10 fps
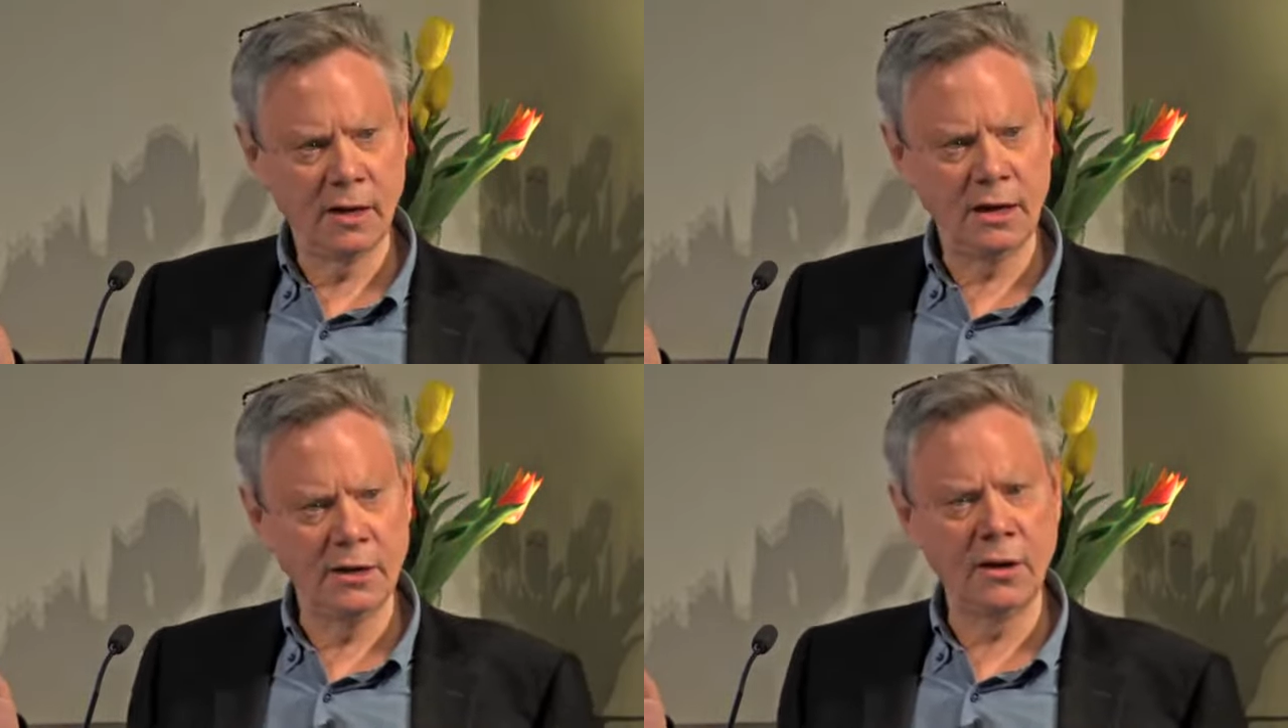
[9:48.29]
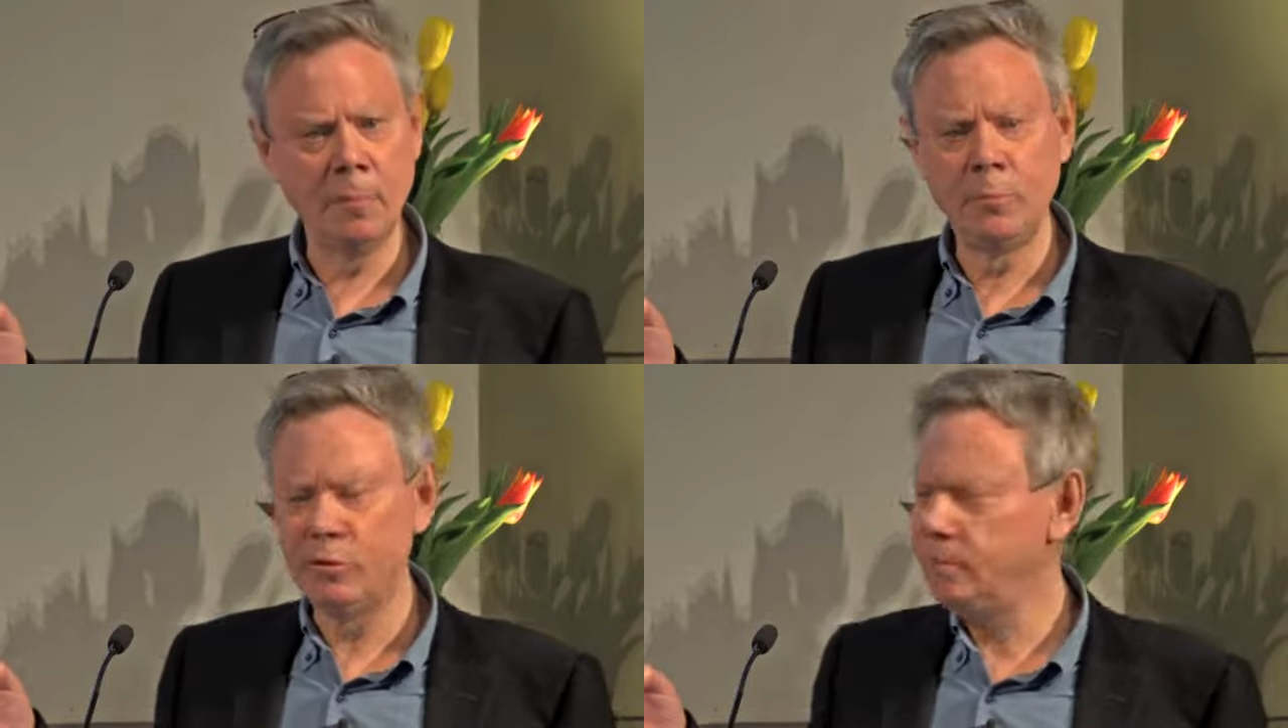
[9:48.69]
in a
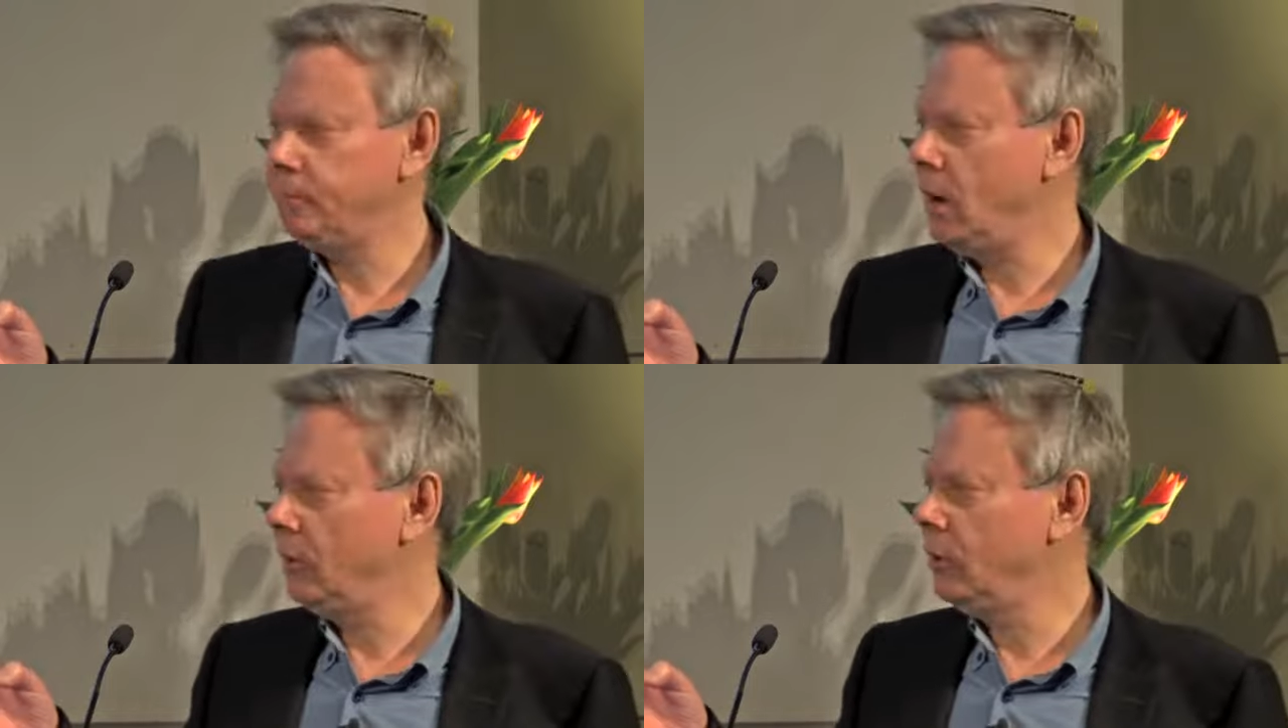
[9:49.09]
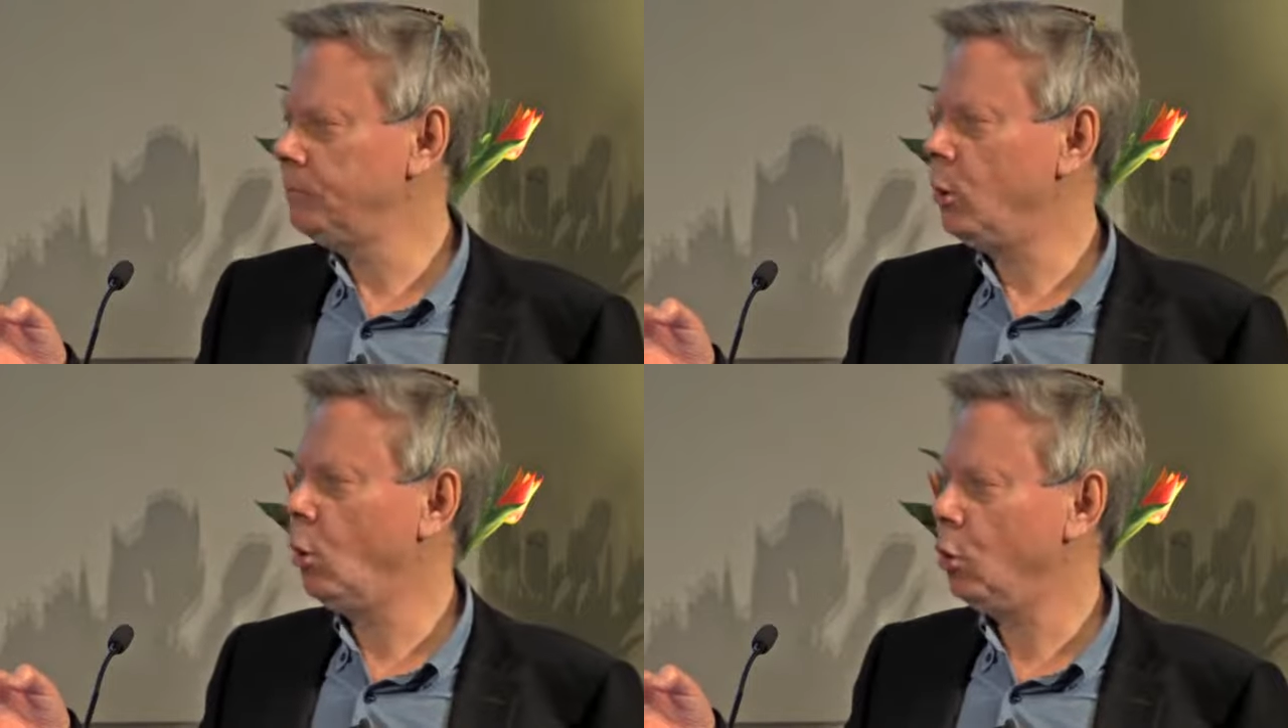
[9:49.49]
number of other
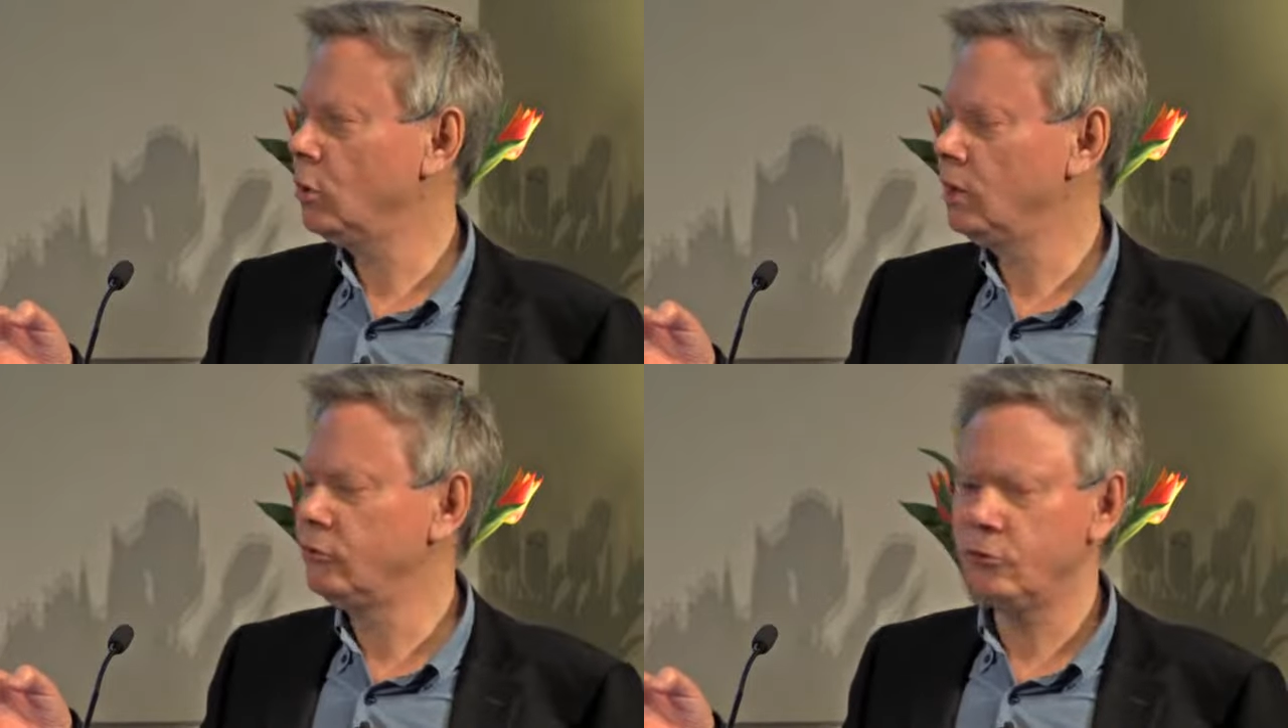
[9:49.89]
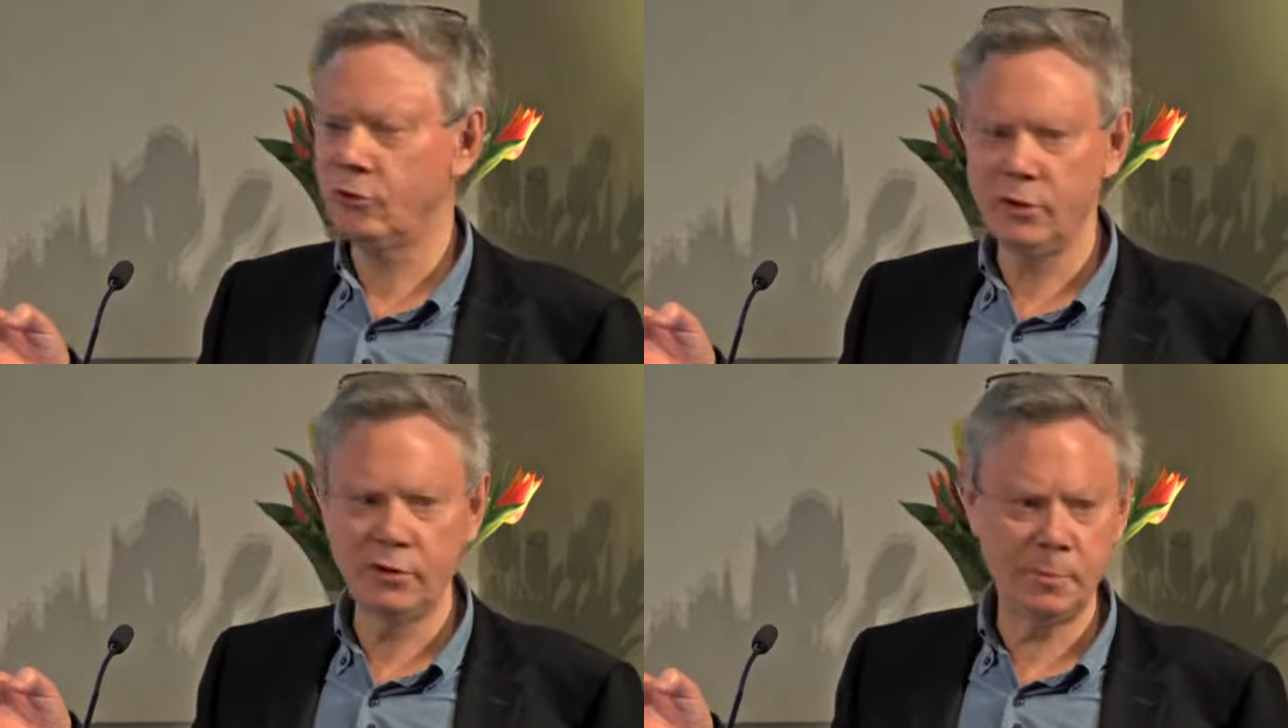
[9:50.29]
poor
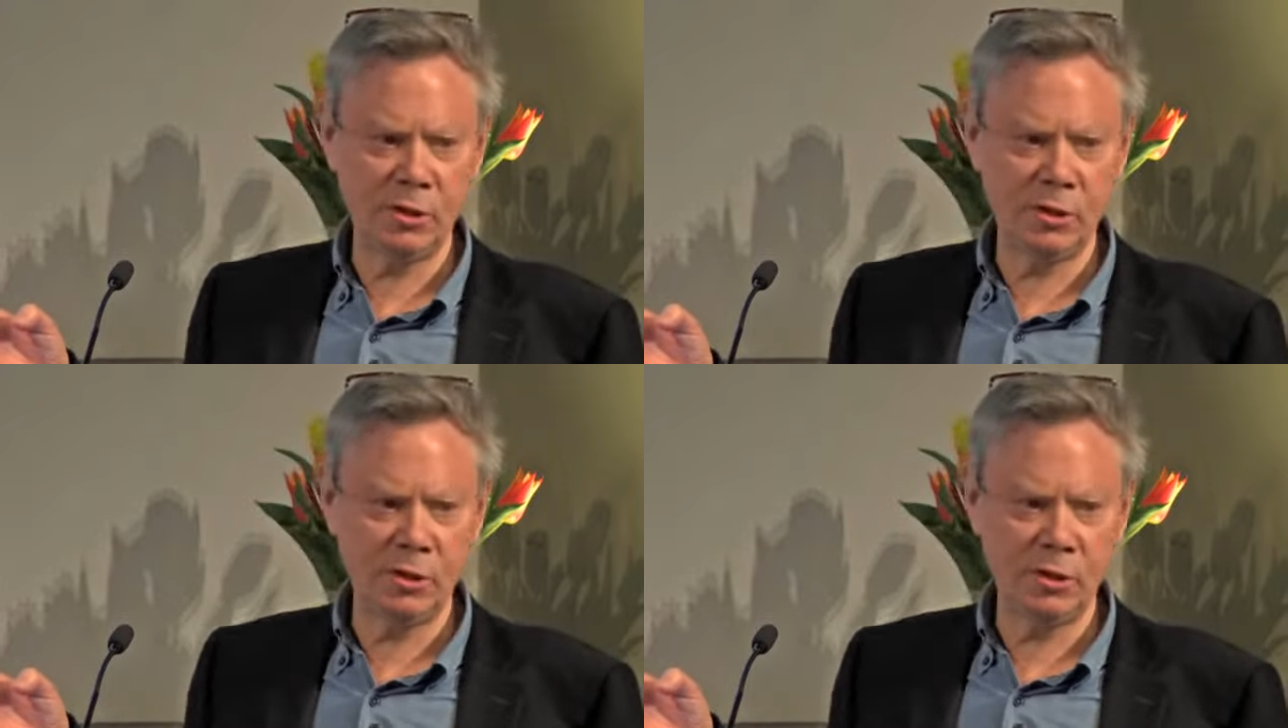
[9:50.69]
countries.